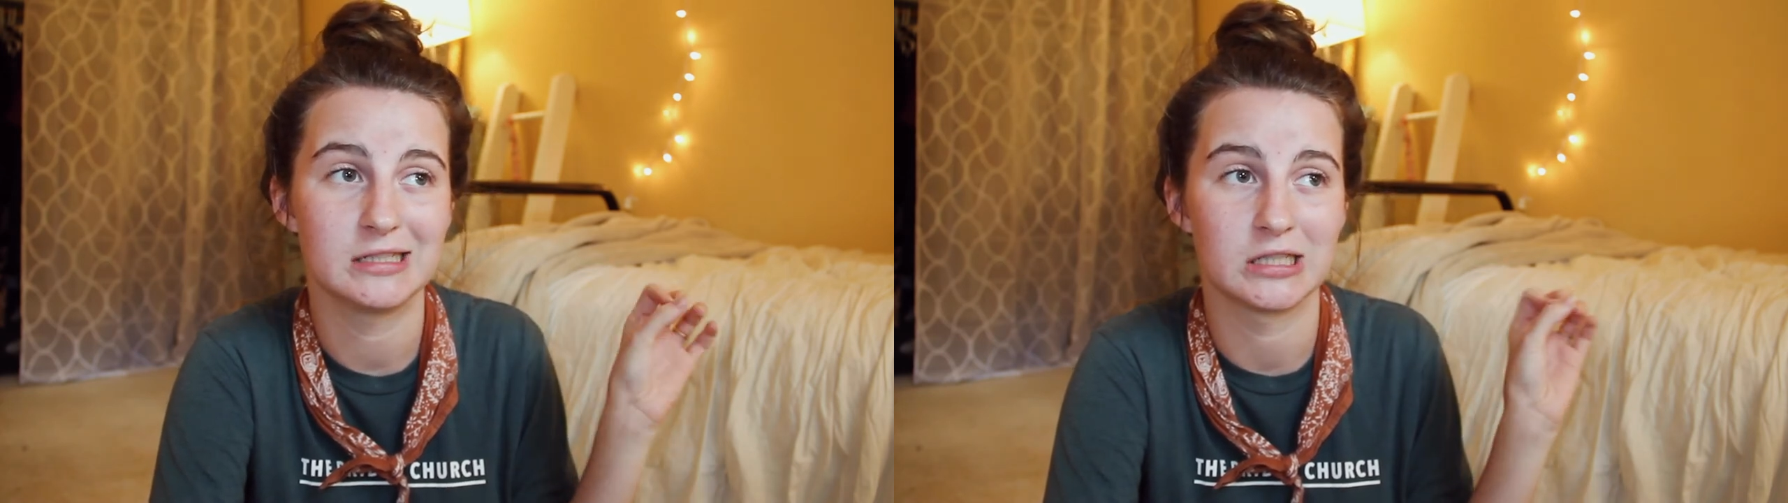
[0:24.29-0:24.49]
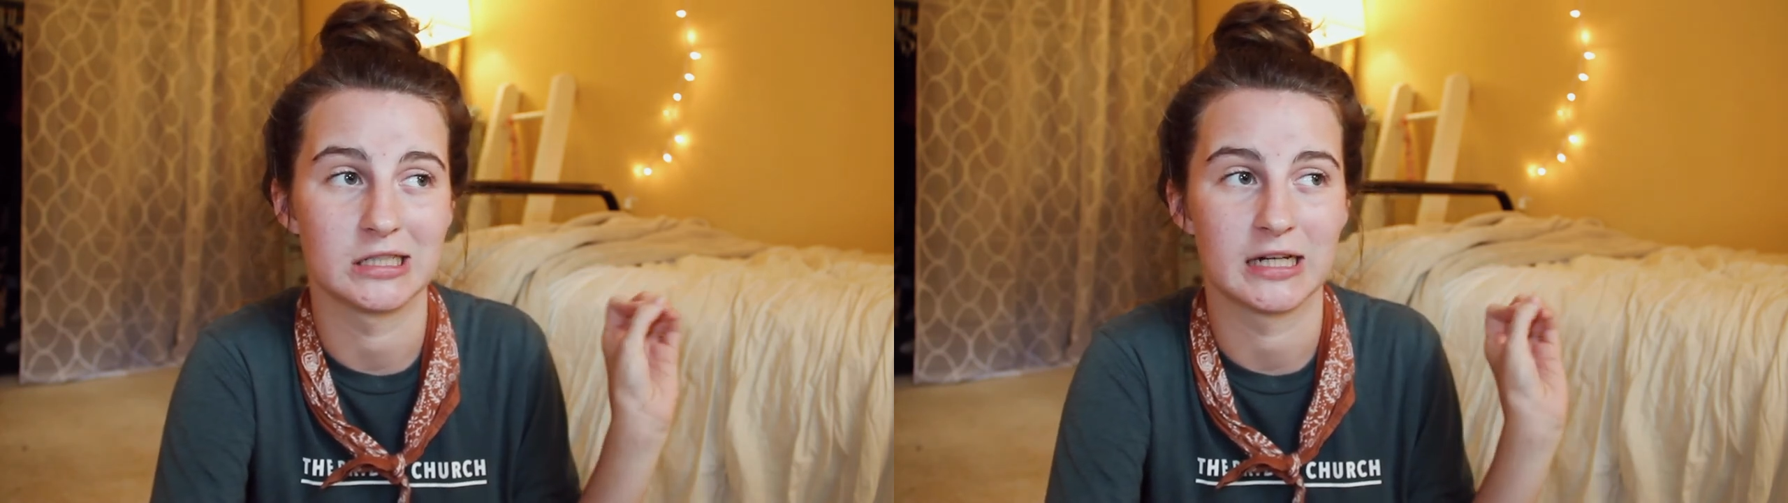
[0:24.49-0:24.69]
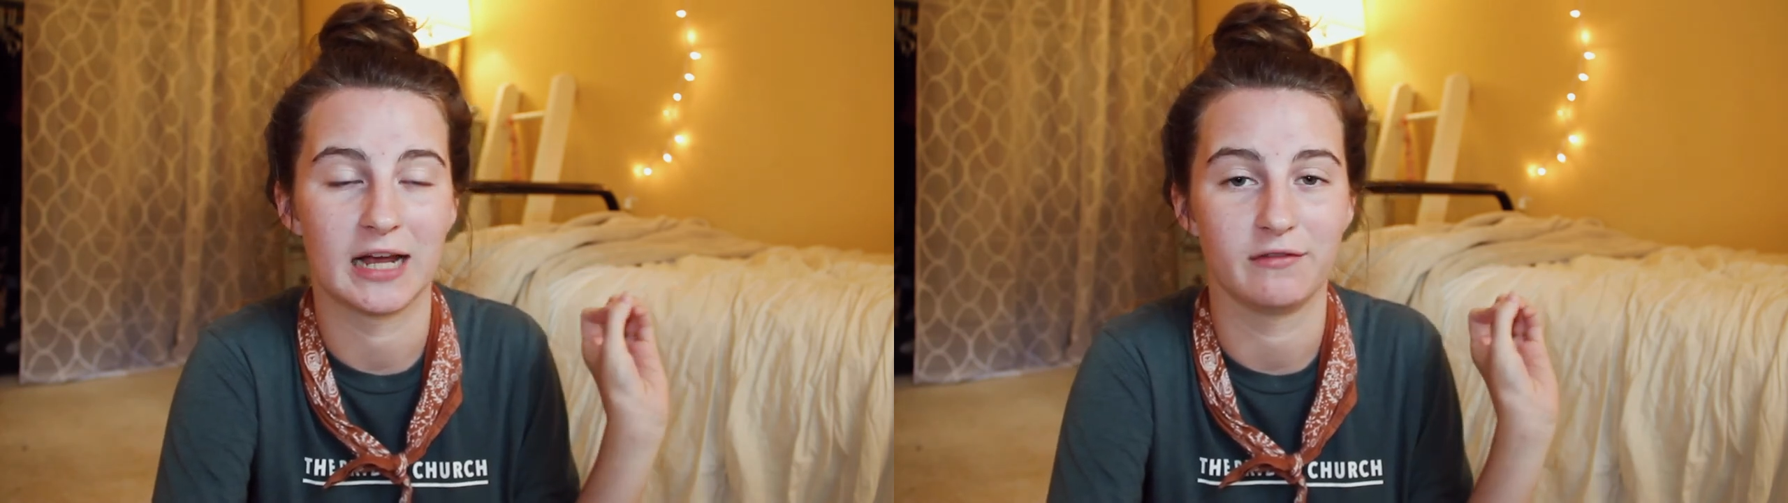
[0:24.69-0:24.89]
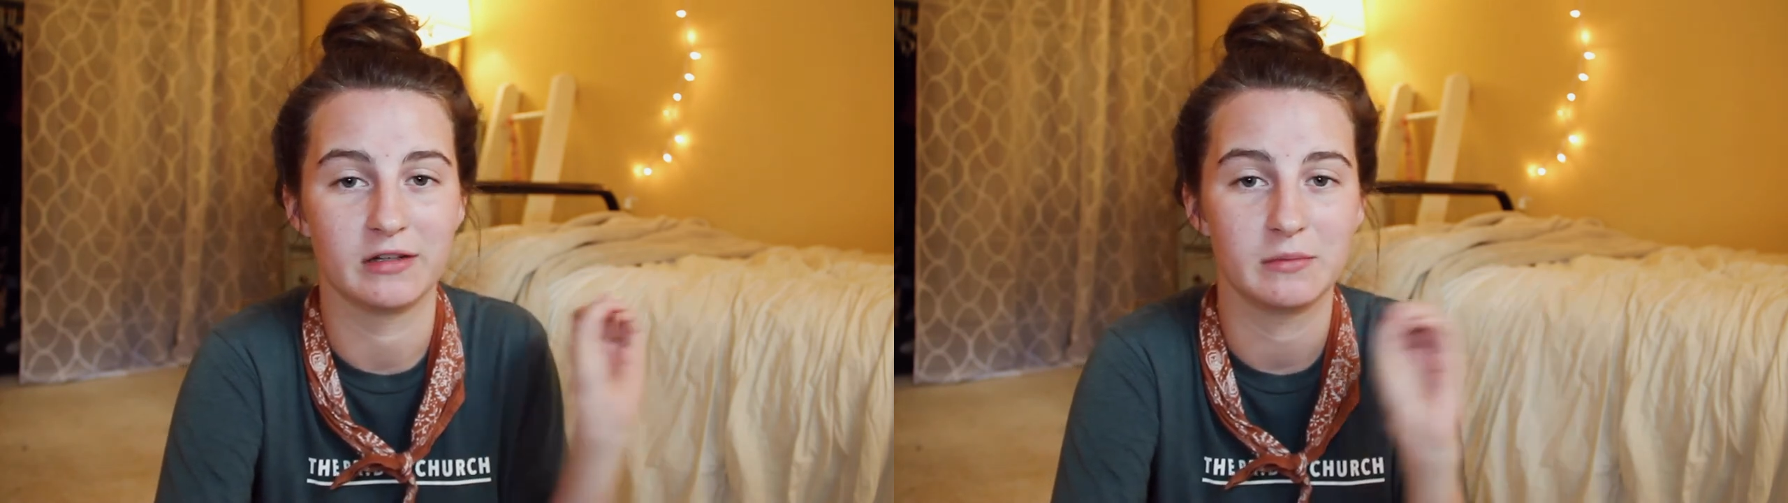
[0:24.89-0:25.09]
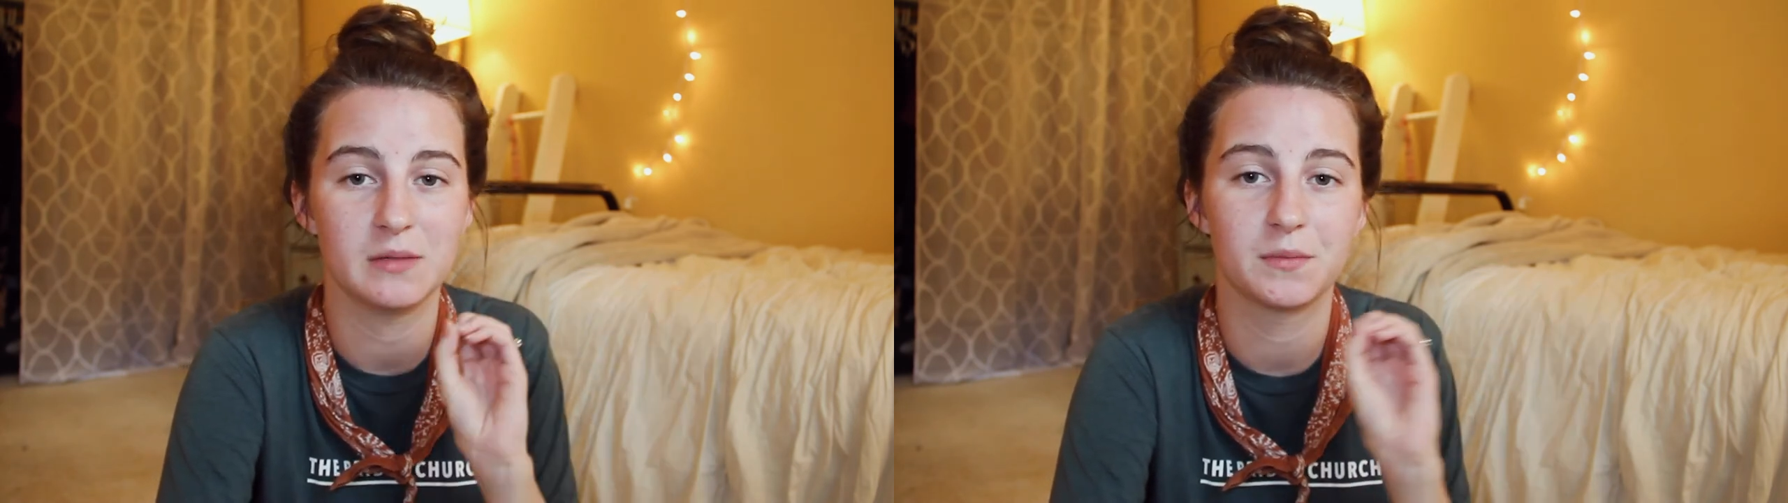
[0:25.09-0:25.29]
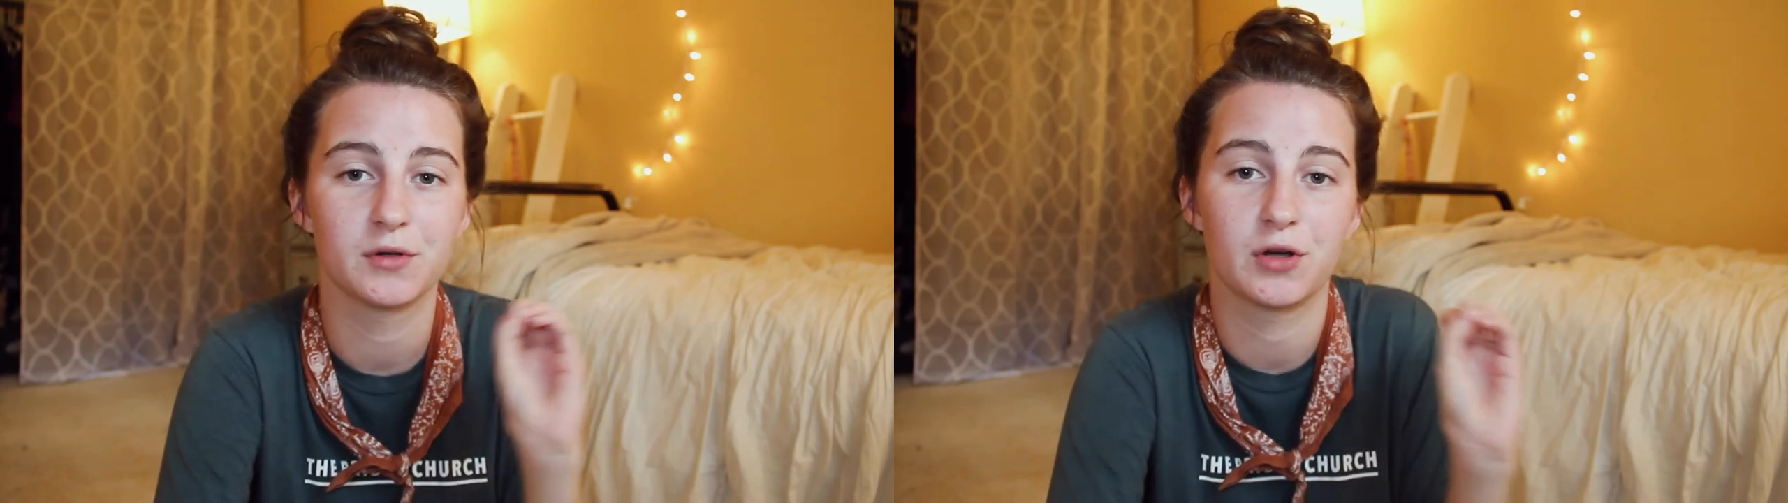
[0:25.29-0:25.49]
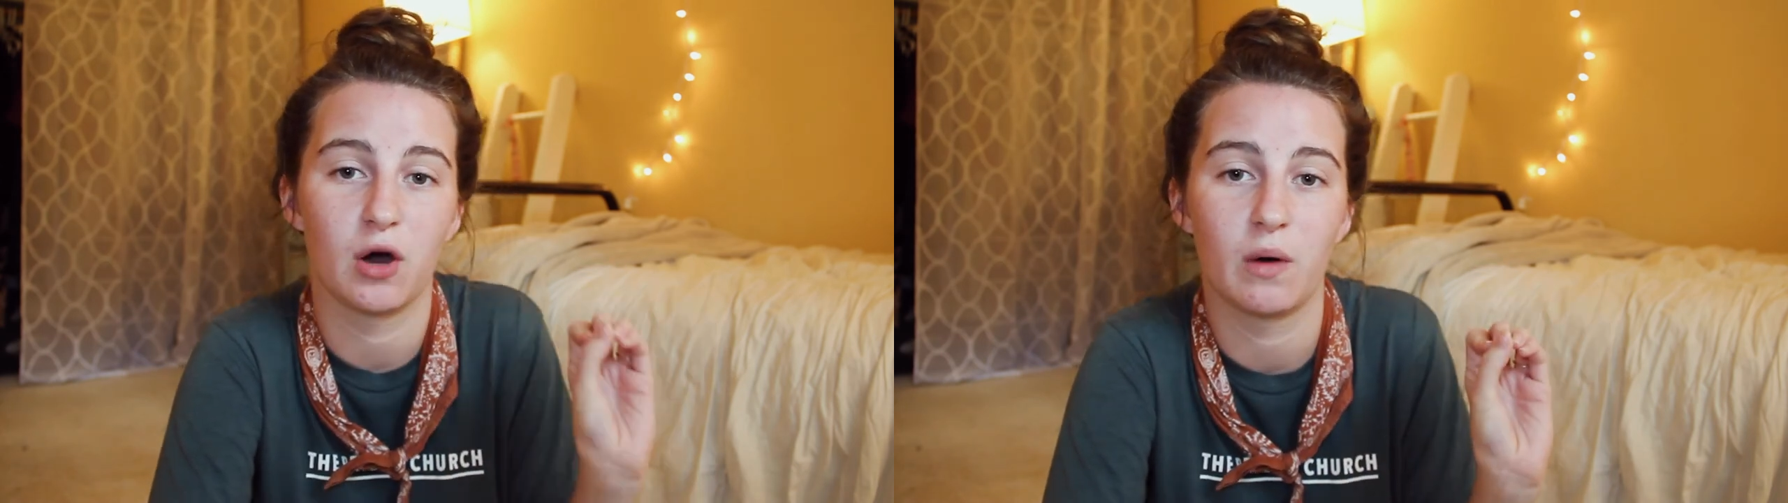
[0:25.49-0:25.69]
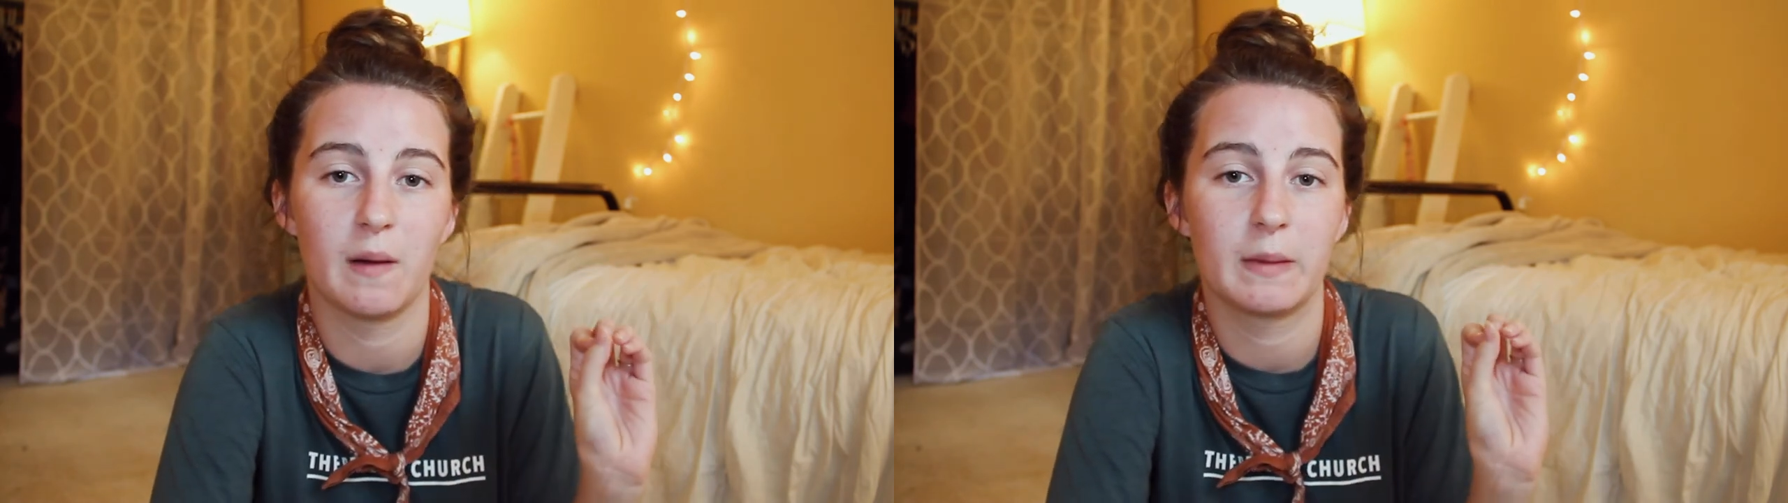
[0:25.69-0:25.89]
on having people
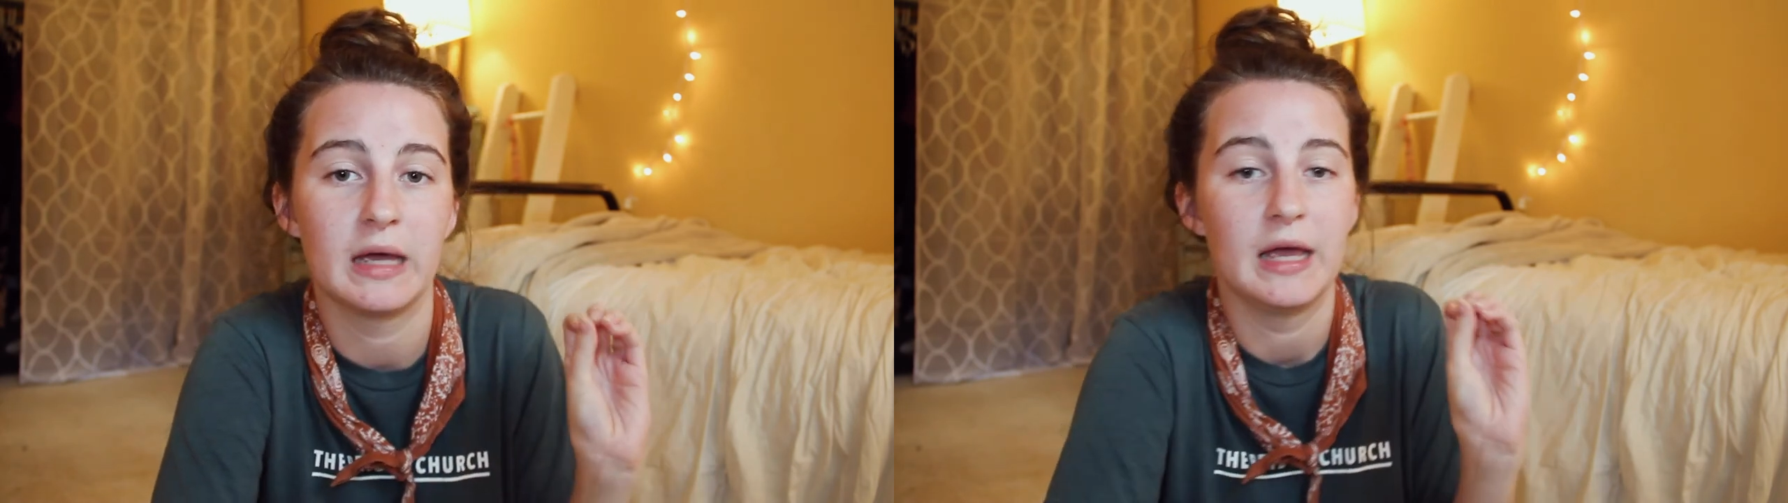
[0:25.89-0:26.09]
go up